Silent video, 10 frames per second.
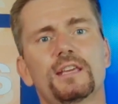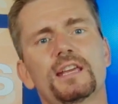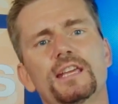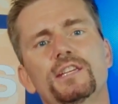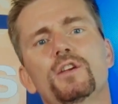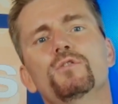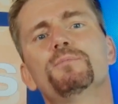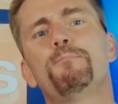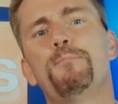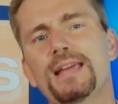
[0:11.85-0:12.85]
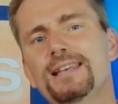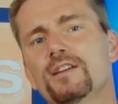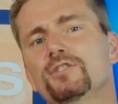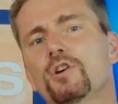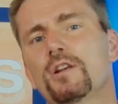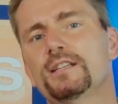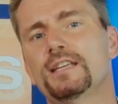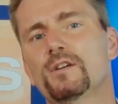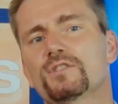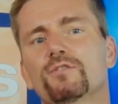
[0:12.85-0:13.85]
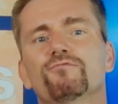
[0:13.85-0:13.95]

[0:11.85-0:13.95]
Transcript: The EU's billion-dollar deals